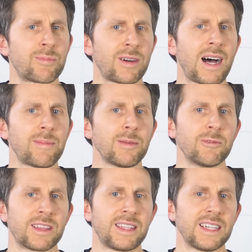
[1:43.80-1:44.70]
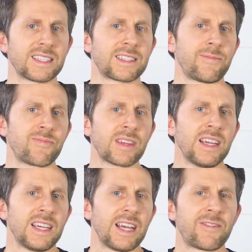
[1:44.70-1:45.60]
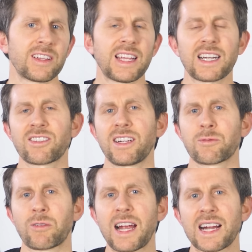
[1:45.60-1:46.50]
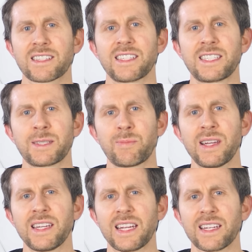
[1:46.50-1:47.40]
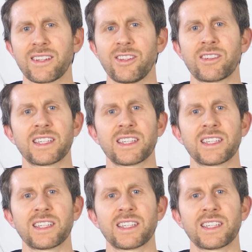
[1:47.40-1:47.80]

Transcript: a problem with this. If electrons were actually spinning, you